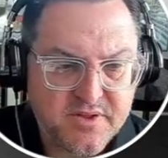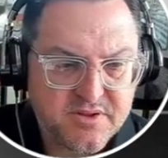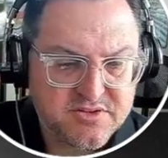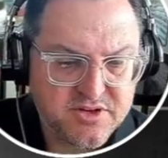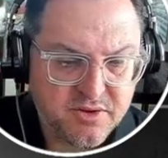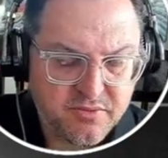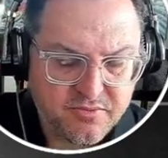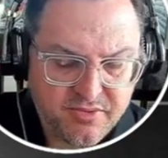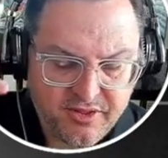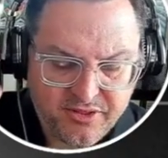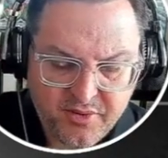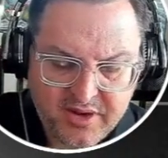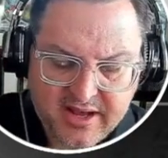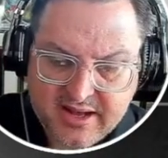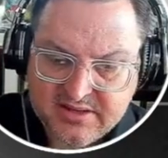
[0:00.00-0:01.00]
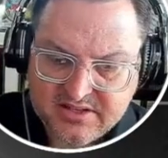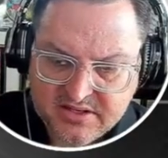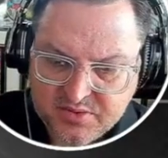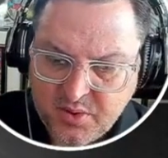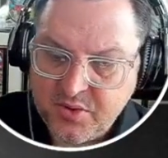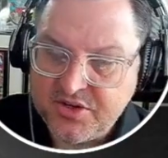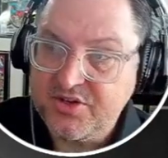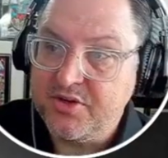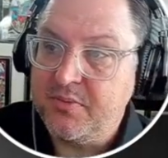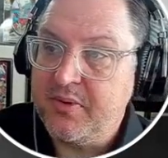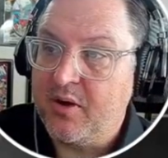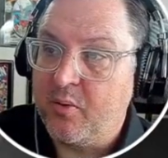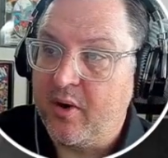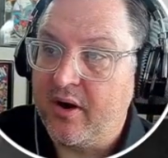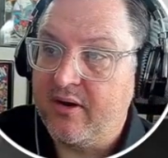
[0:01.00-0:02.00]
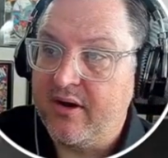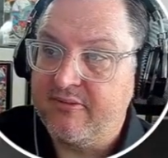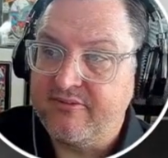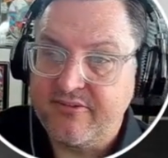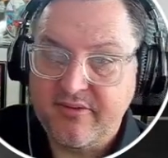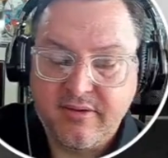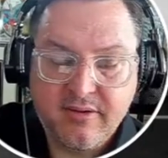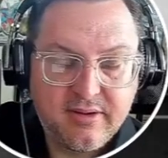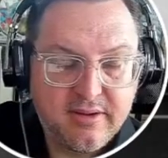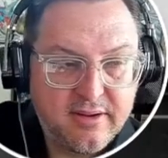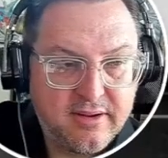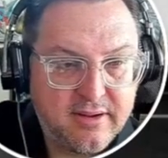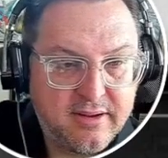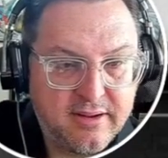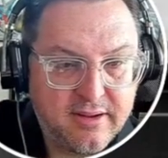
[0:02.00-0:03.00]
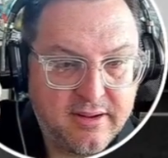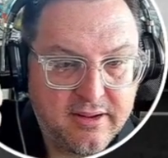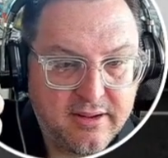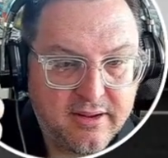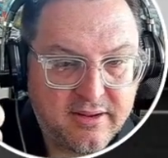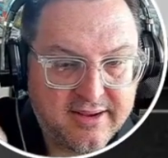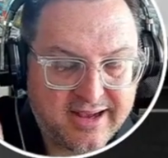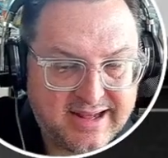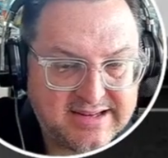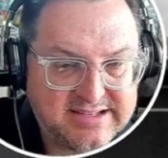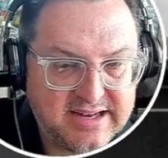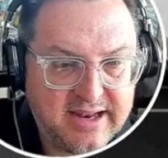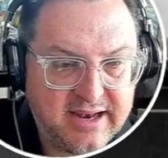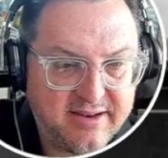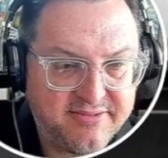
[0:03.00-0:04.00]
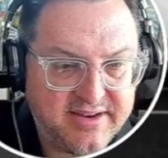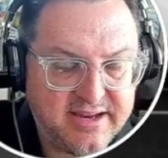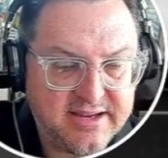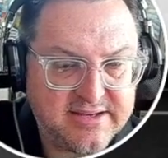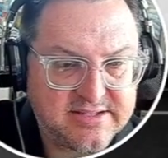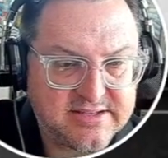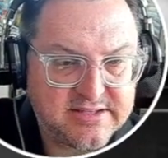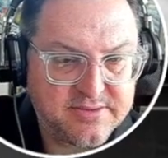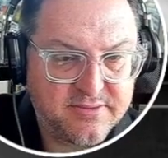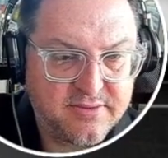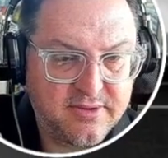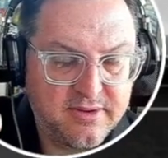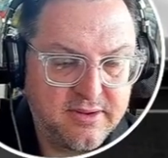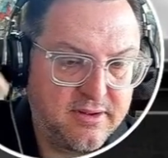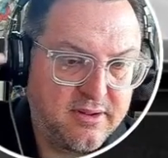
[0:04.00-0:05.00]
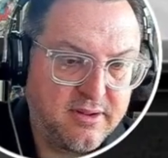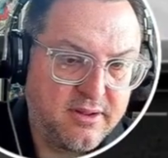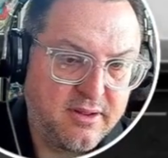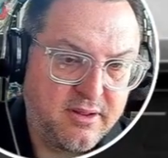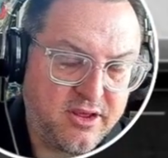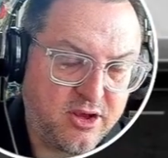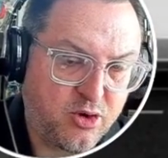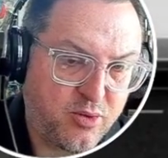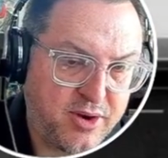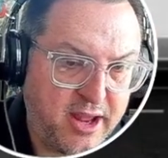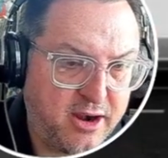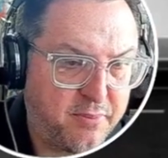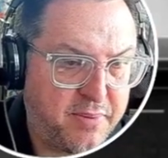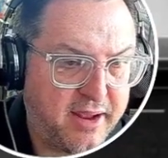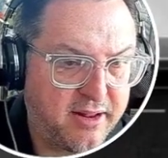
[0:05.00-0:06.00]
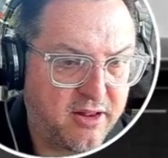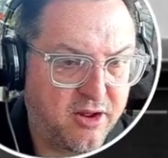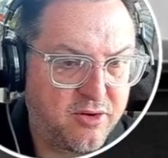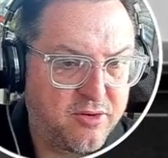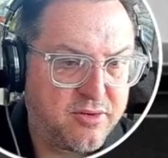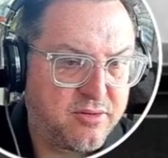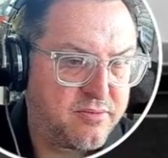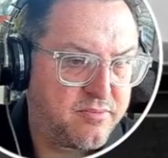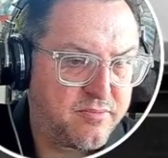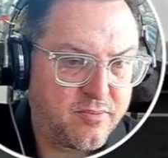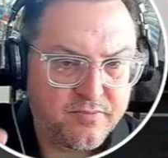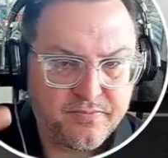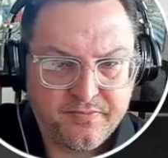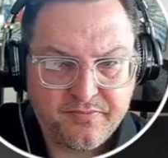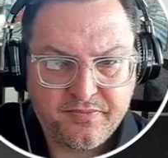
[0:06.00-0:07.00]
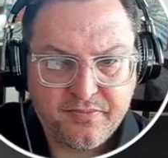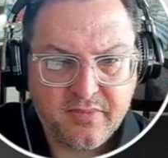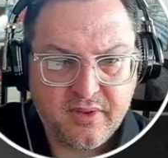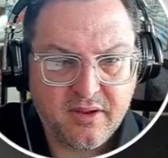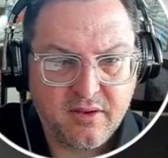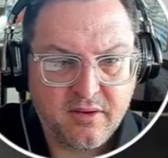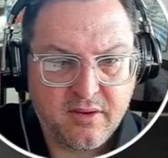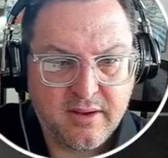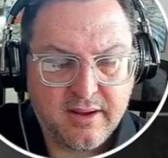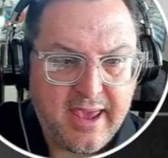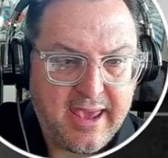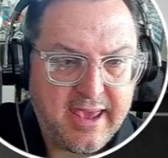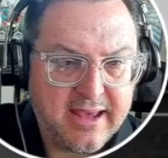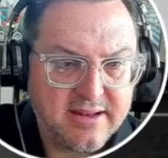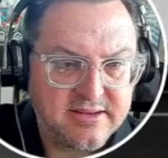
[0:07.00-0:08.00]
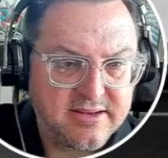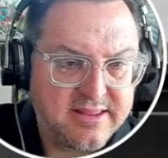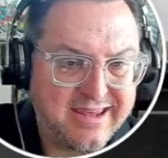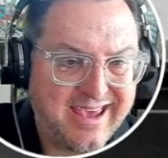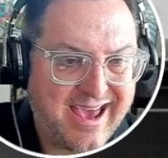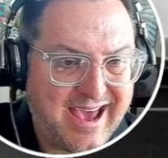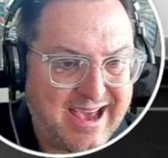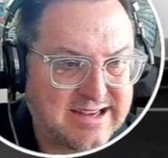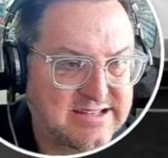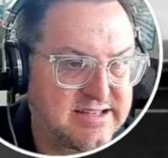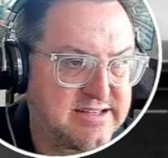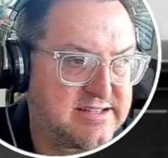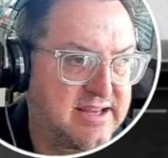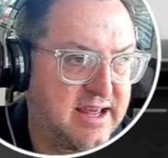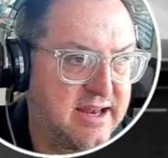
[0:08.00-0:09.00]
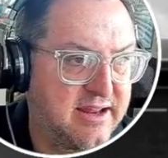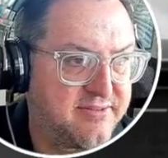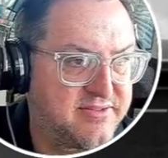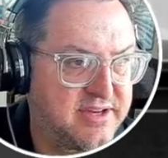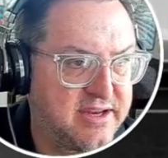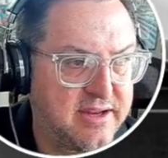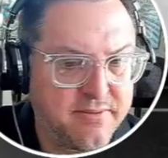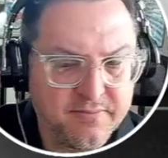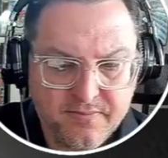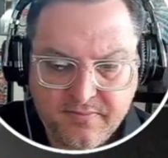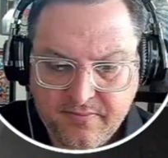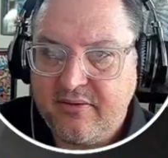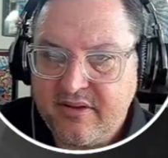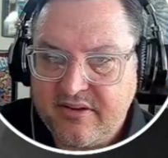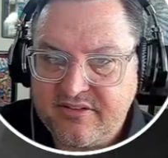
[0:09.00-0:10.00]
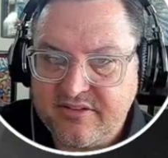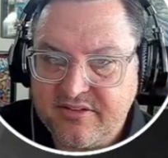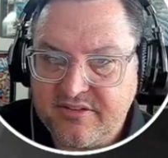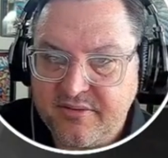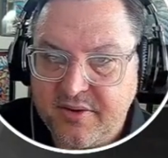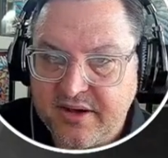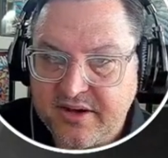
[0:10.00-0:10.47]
So the 3 concepts we want you to be aware of: content NFTs, the creator payload, and the access NFT. Let's just do